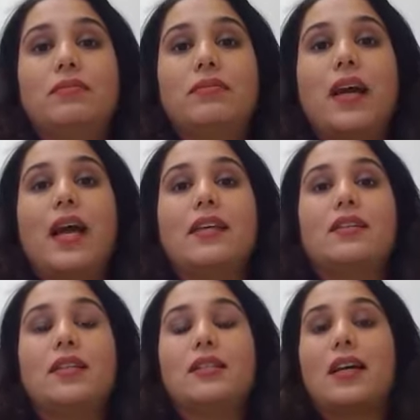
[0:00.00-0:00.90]
and
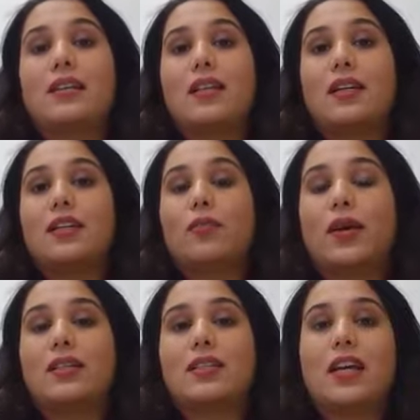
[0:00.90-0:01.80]
is that done at one
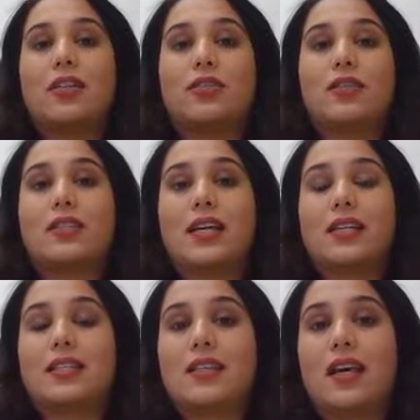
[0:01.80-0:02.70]
stage or the second
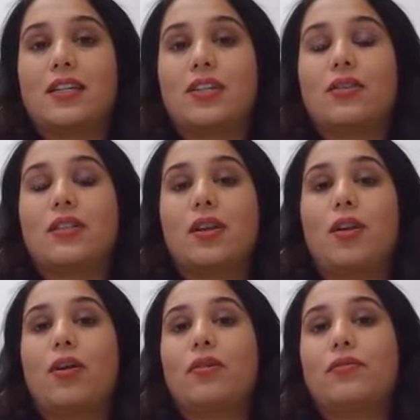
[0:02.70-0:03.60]
stage? Now there's a
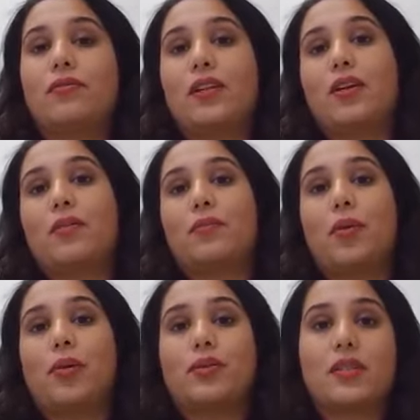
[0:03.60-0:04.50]
lot of
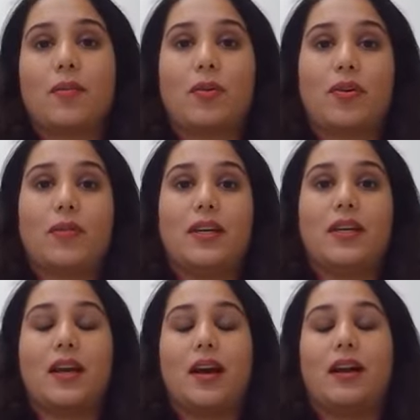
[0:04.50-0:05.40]
post I'm going to
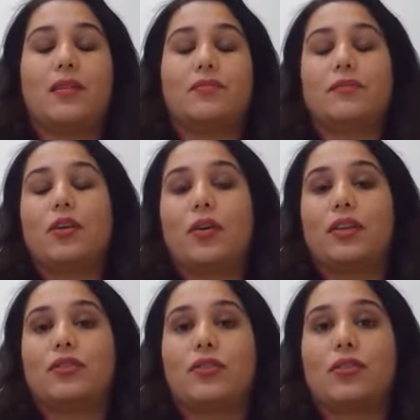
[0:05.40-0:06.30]
be going
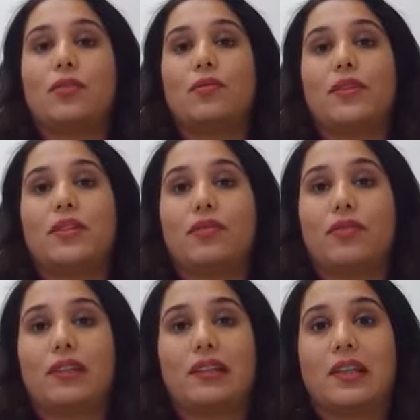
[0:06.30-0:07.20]
through with
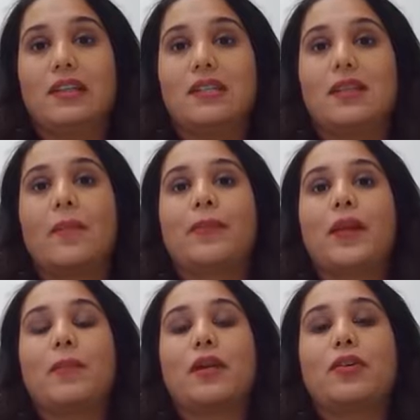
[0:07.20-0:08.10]
different things,
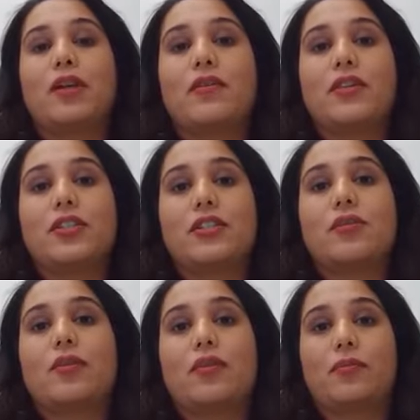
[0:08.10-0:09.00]
but today we're just
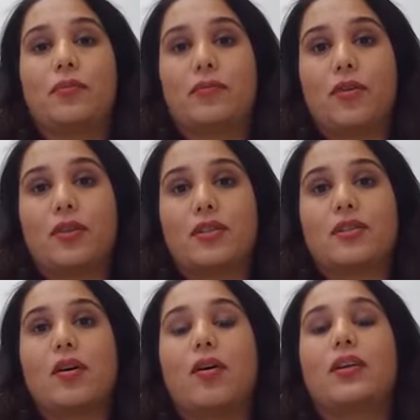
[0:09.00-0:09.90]
going to focus
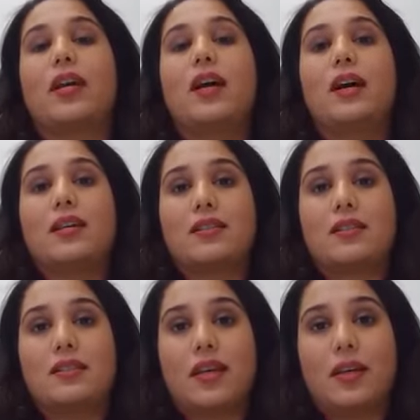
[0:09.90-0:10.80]
on a
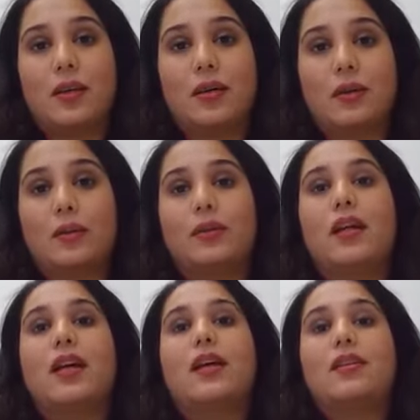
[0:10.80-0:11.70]
single
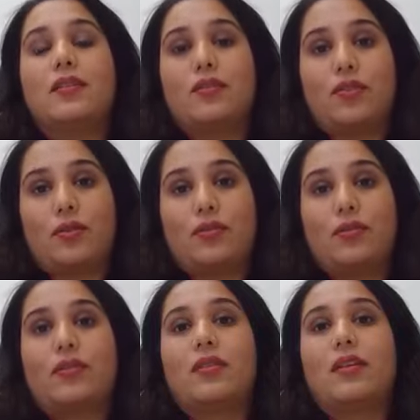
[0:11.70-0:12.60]
tooth
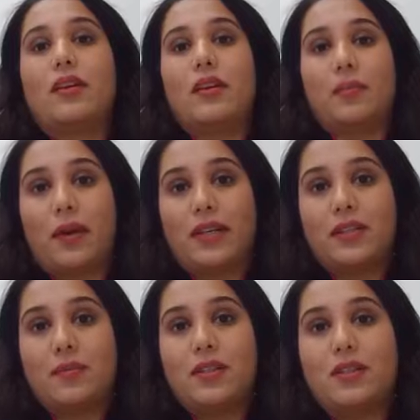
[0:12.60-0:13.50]

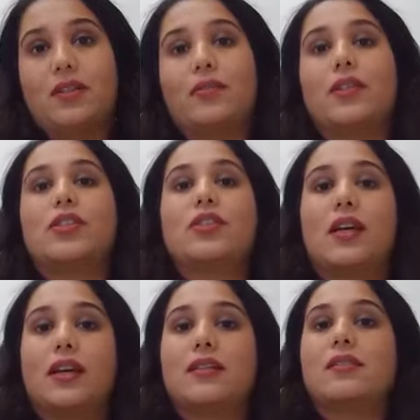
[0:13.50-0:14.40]
replacement, which
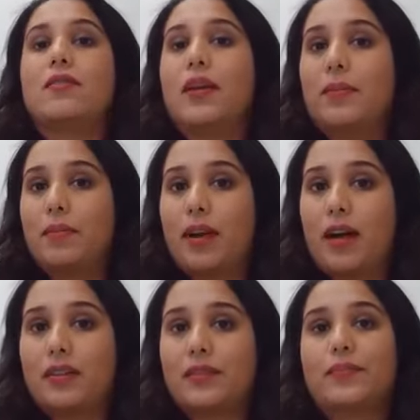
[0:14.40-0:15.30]
is implant.